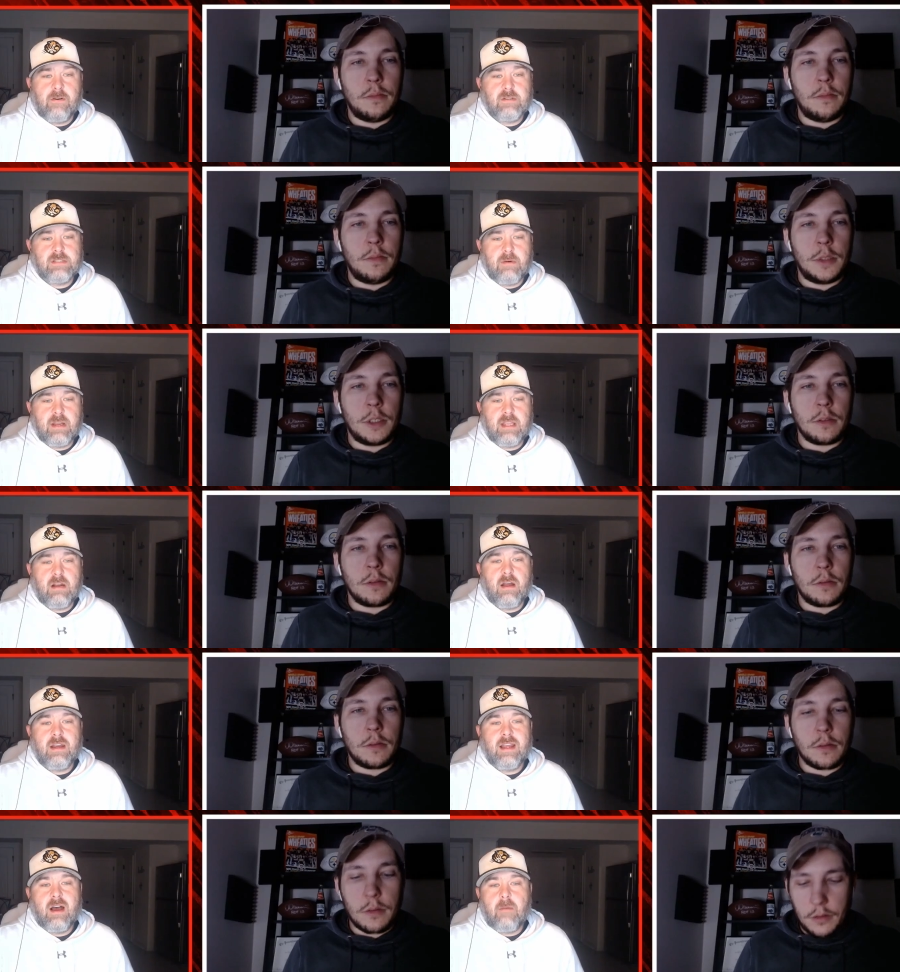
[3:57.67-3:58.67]
Speaker 1: First, I want to
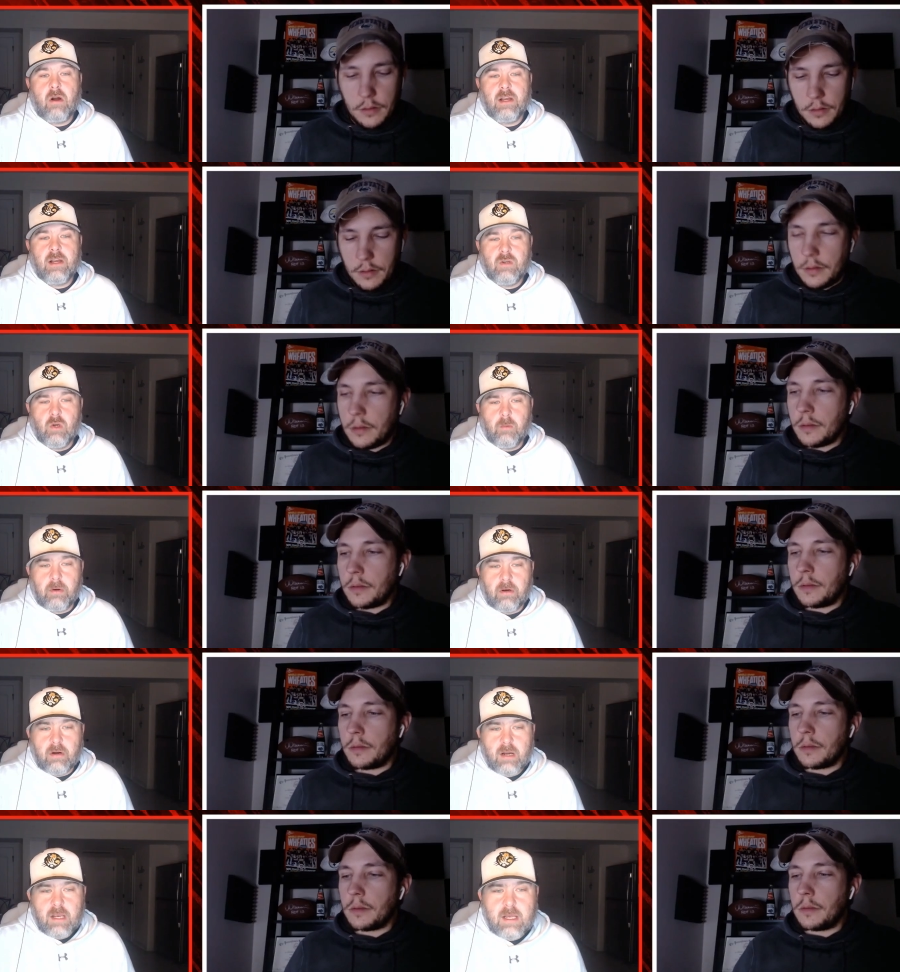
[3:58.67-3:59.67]
hit on Amari
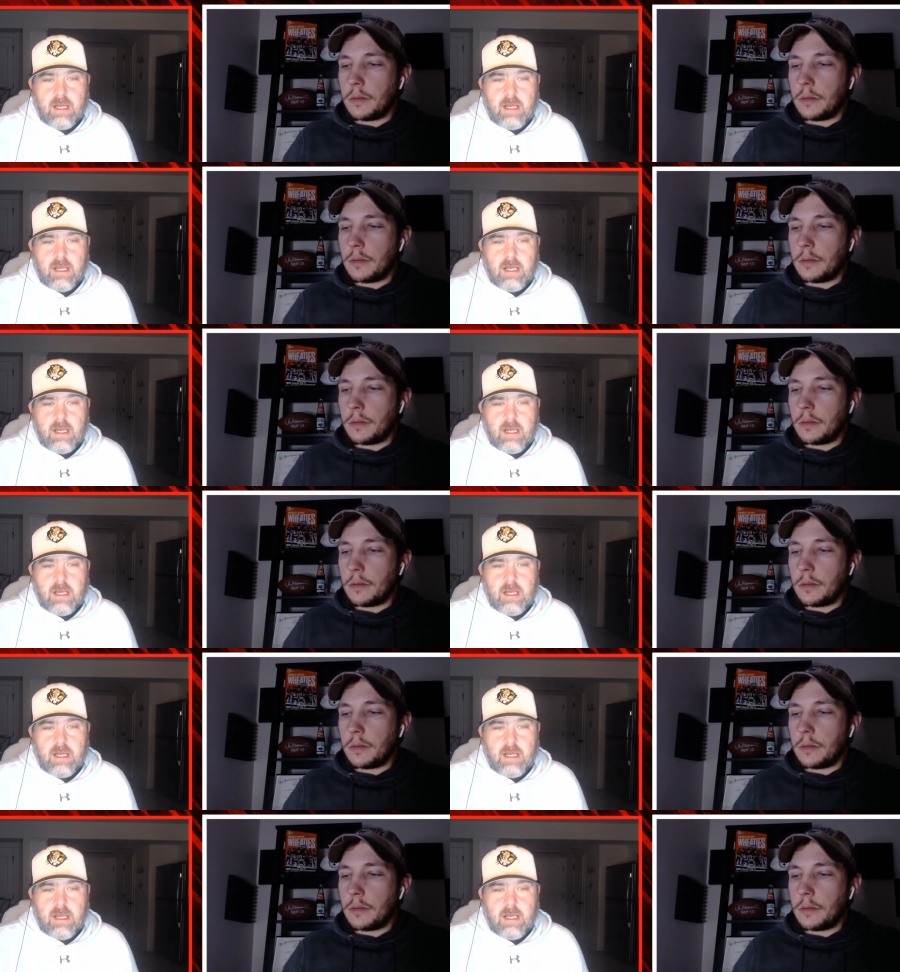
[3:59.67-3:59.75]
Cooper.